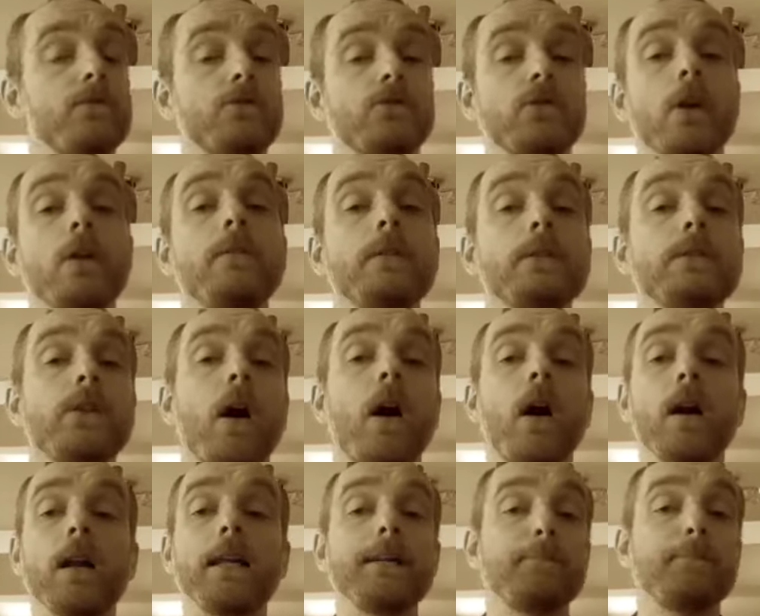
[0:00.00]
Joe
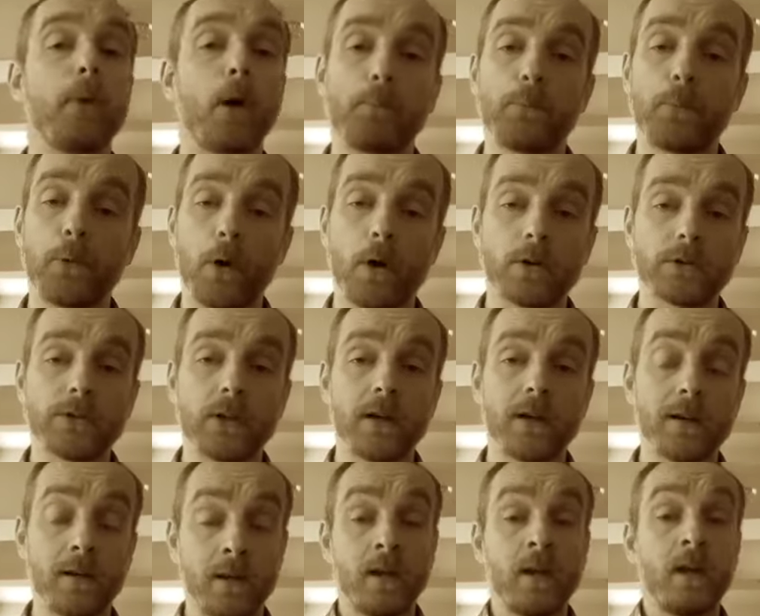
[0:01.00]
Vitale, Bob
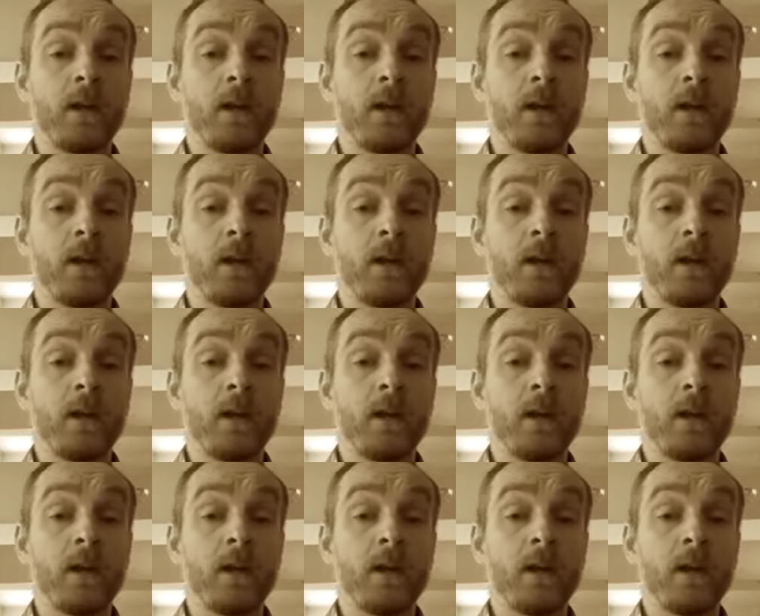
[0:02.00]
Proctor,